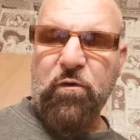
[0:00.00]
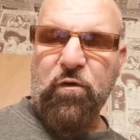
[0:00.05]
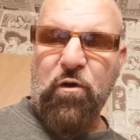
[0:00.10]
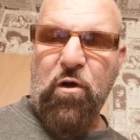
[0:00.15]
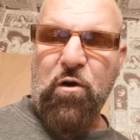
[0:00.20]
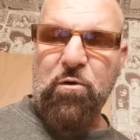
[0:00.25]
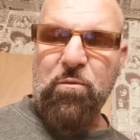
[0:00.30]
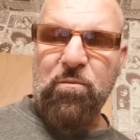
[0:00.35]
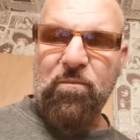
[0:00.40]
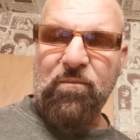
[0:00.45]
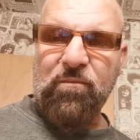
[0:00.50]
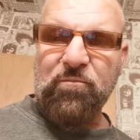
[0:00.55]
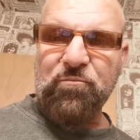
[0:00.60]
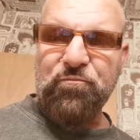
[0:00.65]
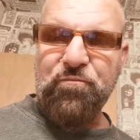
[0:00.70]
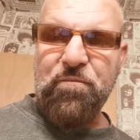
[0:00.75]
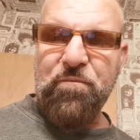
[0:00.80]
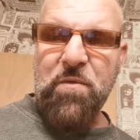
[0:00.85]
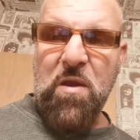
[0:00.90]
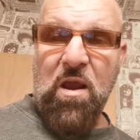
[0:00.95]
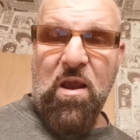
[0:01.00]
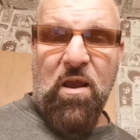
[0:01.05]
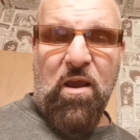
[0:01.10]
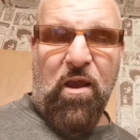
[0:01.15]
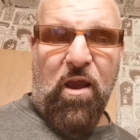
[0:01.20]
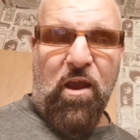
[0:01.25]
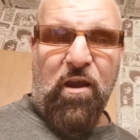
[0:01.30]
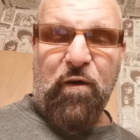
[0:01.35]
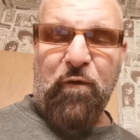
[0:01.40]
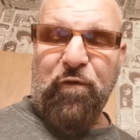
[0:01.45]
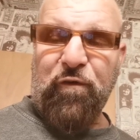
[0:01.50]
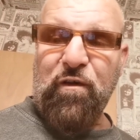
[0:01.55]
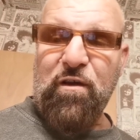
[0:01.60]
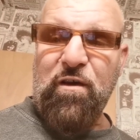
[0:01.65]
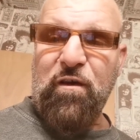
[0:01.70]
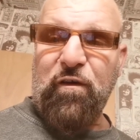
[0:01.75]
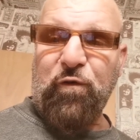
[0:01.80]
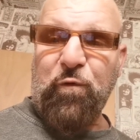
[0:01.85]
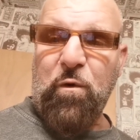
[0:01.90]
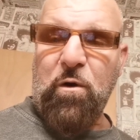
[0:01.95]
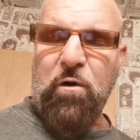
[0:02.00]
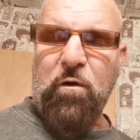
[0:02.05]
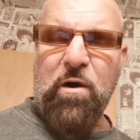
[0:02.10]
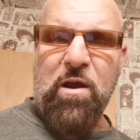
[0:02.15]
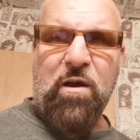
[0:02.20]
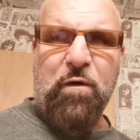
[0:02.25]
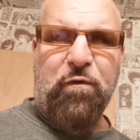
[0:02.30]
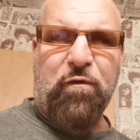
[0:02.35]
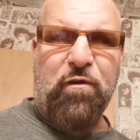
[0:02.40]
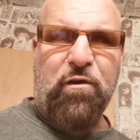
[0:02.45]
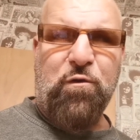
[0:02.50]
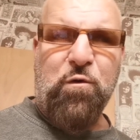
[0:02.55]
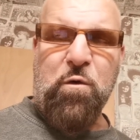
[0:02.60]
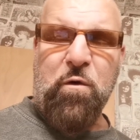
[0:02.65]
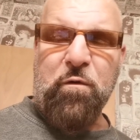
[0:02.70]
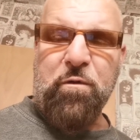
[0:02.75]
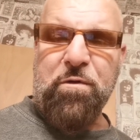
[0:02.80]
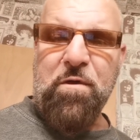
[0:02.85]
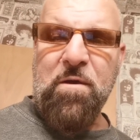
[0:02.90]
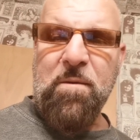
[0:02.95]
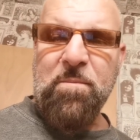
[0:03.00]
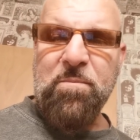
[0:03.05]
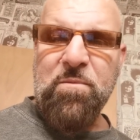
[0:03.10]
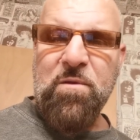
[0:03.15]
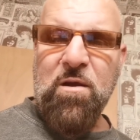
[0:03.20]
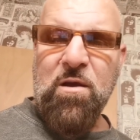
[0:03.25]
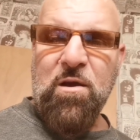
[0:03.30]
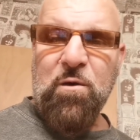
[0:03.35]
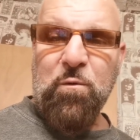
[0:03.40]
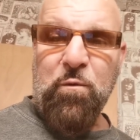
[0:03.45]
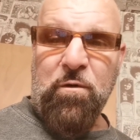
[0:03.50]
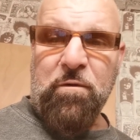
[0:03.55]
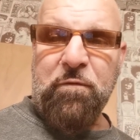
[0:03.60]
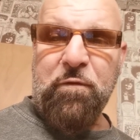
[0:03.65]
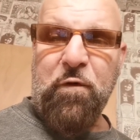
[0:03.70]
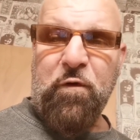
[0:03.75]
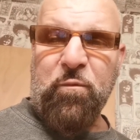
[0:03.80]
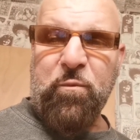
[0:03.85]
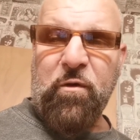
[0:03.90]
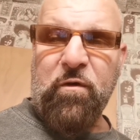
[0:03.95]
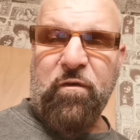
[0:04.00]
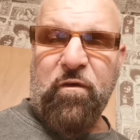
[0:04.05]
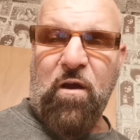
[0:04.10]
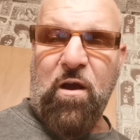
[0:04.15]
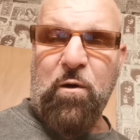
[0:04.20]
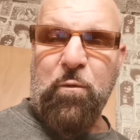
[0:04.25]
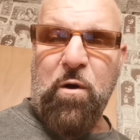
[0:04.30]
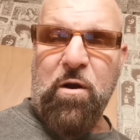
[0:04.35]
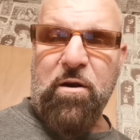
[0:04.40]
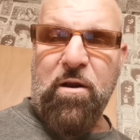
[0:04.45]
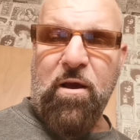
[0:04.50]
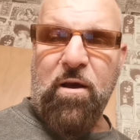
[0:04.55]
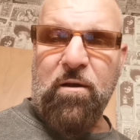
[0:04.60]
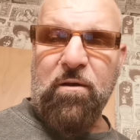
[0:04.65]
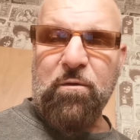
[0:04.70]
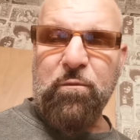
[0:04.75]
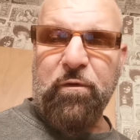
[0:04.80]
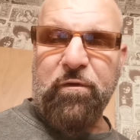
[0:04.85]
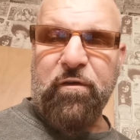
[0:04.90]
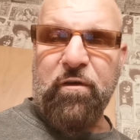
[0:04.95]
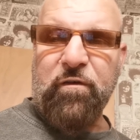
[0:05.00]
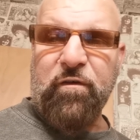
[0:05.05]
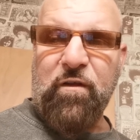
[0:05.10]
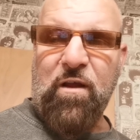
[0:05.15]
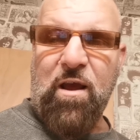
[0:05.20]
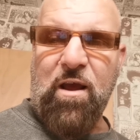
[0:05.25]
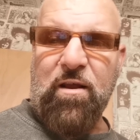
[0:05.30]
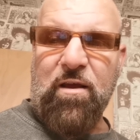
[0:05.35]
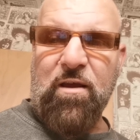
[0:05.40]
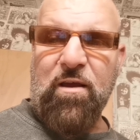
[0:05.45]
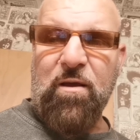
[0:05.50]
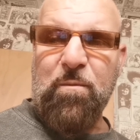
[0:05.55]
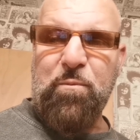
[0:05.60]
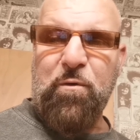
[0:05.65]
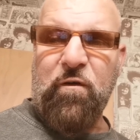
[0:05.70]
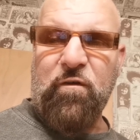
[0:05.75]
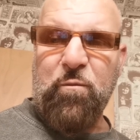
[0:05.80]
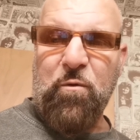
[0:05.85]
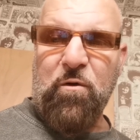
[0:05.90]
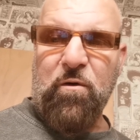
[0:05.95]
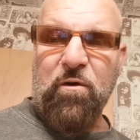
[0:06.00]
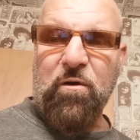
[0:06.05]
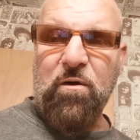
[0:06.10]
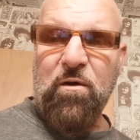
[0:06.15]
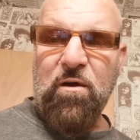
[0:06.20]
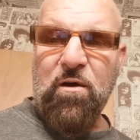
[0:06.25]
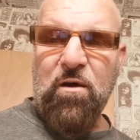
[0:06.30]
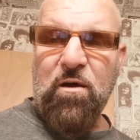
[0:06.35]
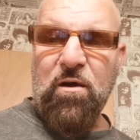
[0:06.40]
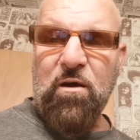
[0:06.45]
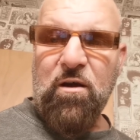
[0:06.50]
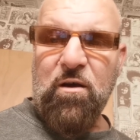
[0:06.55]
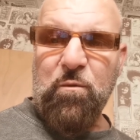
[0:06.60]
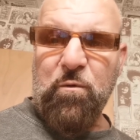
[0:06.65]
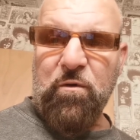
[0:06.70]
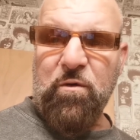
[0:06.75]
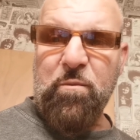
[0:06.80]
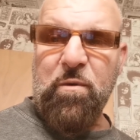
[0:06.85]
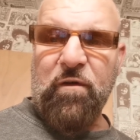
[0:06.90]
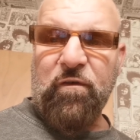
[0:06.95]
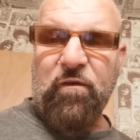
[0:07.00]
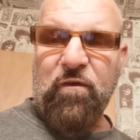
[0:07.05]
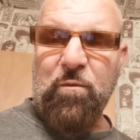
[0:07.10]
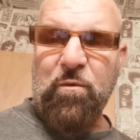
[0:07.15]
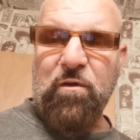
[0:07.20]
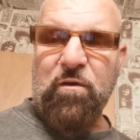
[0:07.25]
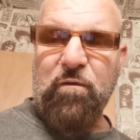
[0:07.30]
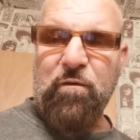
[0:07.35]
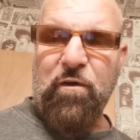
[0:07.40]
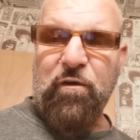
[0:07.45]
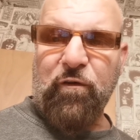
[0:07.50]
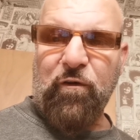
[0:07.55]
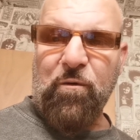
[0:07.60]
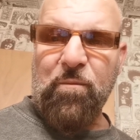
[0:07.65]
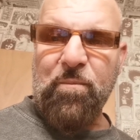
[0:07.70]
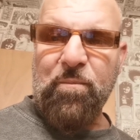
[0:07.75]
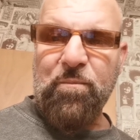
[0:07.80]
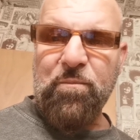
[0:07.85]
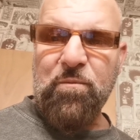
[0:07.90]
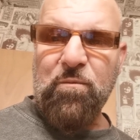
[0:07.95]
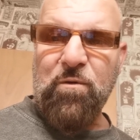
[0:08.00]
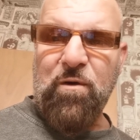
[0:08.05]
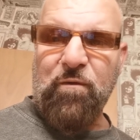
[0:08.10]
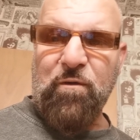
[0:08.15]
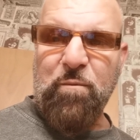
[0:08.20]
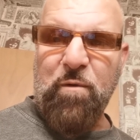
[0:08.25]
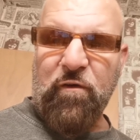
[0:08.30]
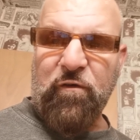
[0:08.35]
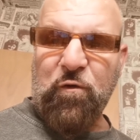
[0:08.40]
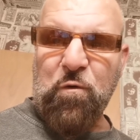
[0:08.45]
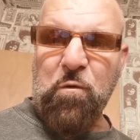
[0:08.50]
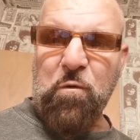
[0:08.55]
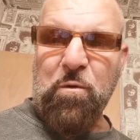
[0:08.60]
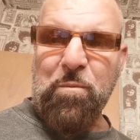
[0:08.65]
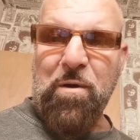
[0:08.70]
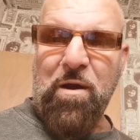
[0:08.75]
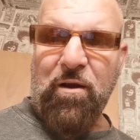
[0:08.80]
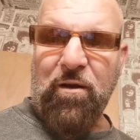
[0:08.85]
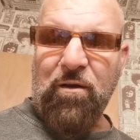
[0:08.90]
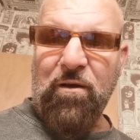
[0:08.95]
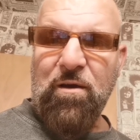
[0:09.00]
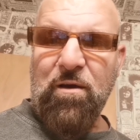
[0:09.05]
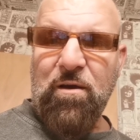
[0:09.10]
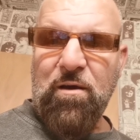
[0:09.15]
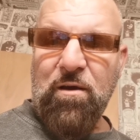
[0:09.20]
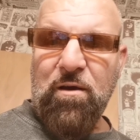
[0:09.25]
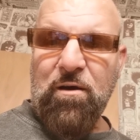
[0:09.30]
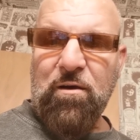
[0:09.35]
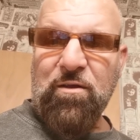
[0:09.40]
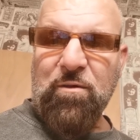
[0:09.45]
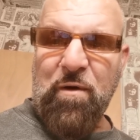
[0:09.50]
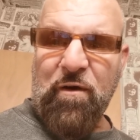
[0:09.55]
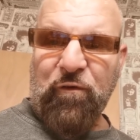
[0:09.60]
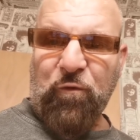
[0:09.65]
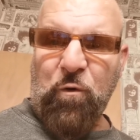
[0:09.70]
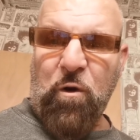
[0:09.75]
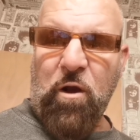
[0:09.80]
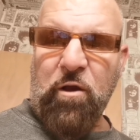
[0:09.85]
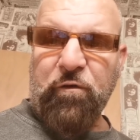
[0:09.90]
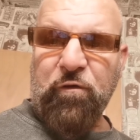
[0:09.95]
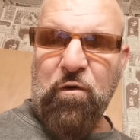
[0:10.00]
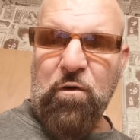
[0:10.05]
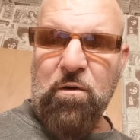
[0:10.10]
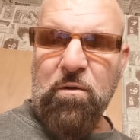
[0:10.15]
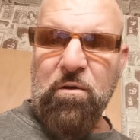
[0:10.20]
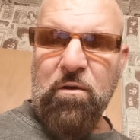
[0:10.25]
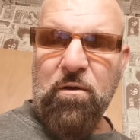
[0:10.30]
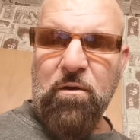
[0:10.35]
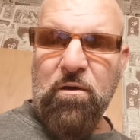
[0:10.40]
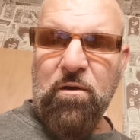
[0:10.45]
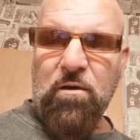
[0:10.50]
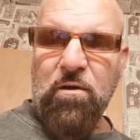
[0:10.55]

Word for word: So, AFC East or AFC North, we're in first place tie right now with Cincinnati and Pittsburgh. And we're the best team in the division. We have the best quarterback, the best roster.